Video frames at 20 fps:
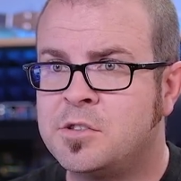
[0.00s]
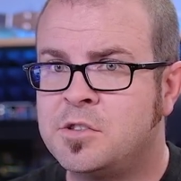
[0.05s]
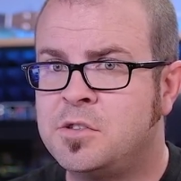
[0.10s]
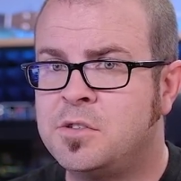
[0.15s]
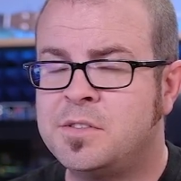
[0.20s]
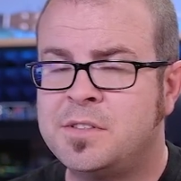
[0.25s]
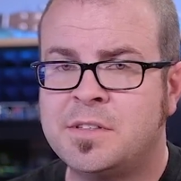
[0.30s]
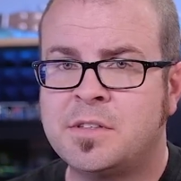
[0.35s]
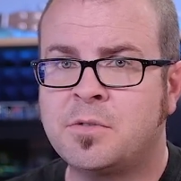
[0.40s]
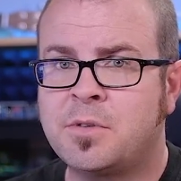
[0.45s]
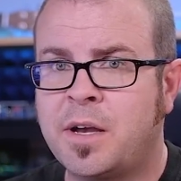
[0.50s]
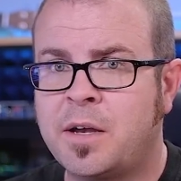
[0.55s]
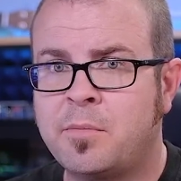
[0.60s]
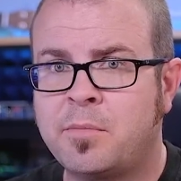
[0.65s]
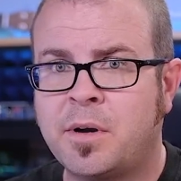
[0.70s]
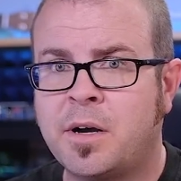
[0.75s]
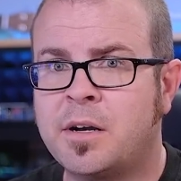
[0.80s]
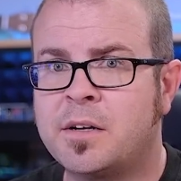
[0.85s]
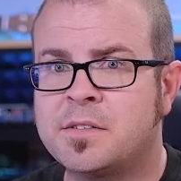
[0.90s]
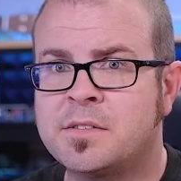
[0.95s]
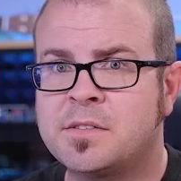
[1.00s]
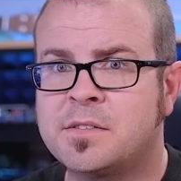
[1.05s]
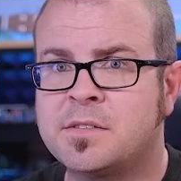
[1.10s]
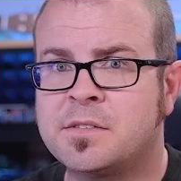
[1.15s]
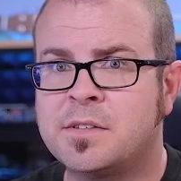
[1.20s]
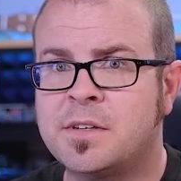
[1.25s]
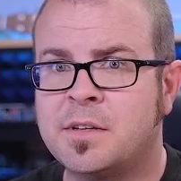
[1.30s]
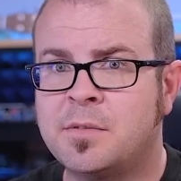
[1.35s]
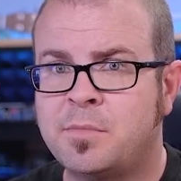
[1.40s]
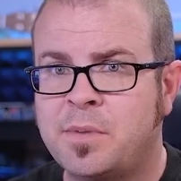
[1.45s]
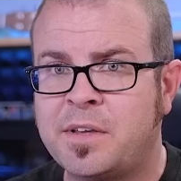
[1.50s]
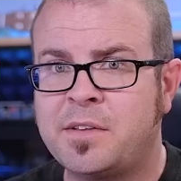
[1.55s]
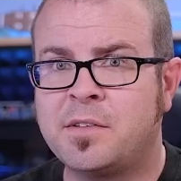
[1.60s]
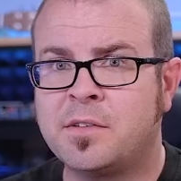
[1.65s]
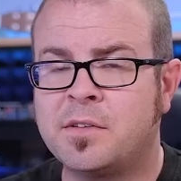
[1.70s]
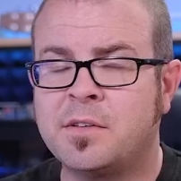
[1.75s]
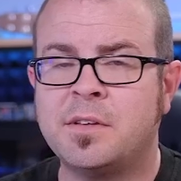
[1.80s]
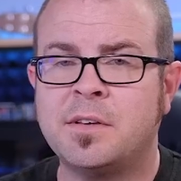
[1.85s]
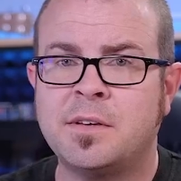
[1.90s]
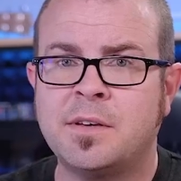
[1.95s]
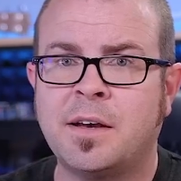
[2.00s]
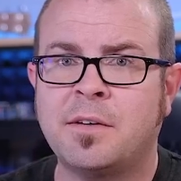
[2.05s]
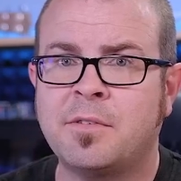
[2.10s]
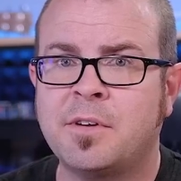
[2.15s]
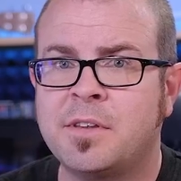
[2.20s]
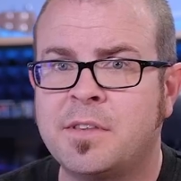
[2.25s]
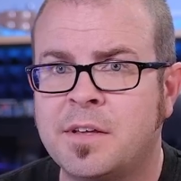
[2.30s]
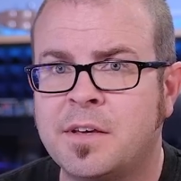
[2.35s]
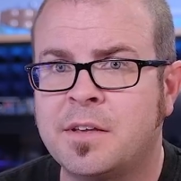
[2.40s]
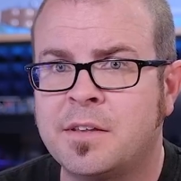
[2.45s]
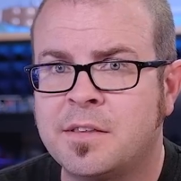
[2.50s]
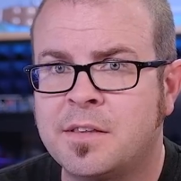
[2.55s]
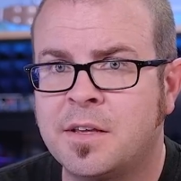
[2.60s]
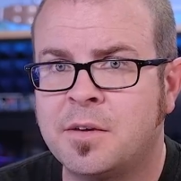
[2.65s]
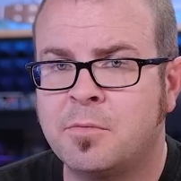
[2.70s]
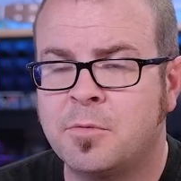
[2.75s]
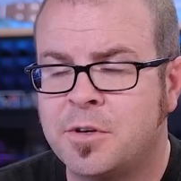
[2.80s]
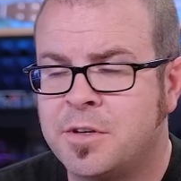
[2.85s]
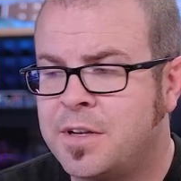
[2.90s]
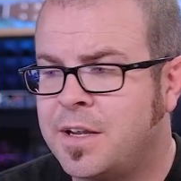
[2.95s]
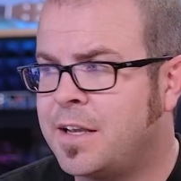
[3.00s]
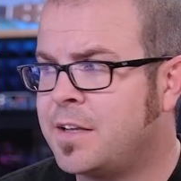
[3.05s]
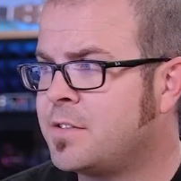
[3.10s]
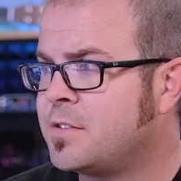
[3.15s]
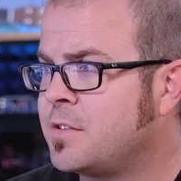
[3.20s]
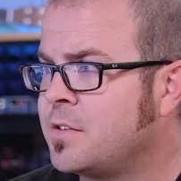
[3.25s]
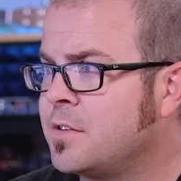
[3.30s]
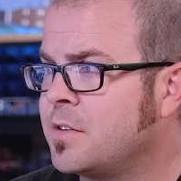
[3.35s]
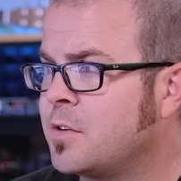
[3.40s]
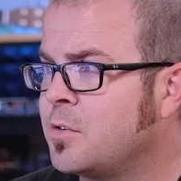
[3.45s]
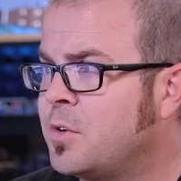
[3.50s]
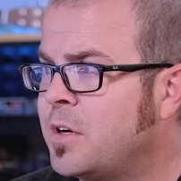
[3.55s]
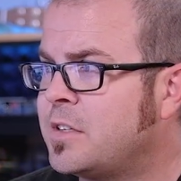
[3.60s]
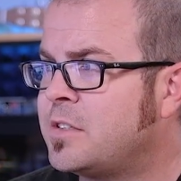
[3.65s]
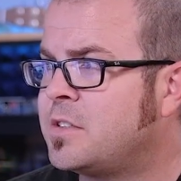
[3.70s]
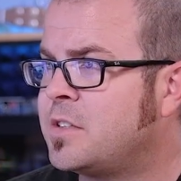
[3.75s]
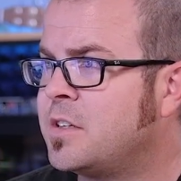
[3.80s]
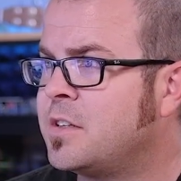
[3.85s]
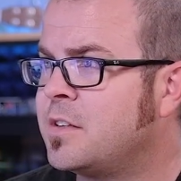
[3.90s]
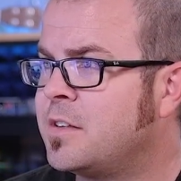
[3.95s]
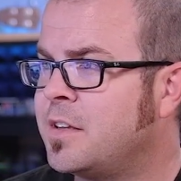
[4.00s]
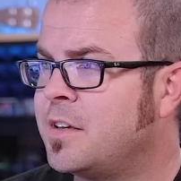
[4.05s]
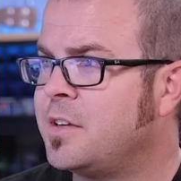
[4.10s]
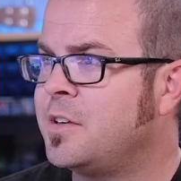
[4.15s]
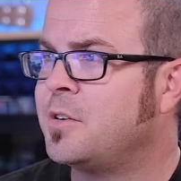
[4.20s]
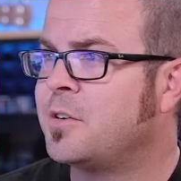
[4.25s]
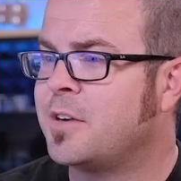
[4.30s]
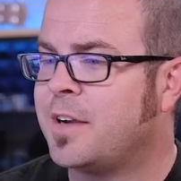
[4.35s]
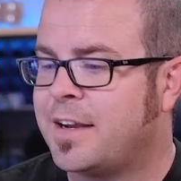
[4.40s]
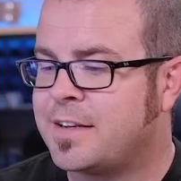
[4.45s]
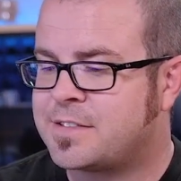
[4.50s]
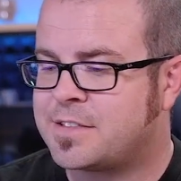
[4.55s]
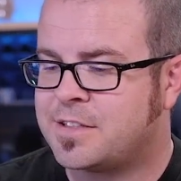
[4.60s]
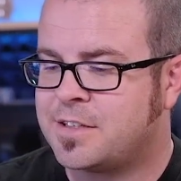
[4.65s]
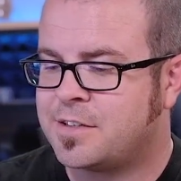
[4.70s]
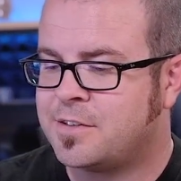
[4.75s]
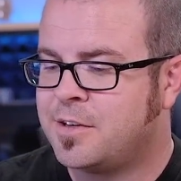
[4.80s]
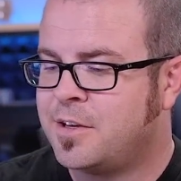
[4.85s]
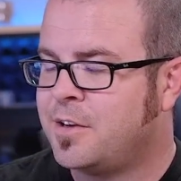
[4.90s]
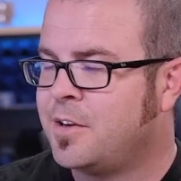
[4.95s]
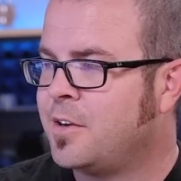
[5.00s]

choosing the right parts, and basically everything that would answer the question that you were asking,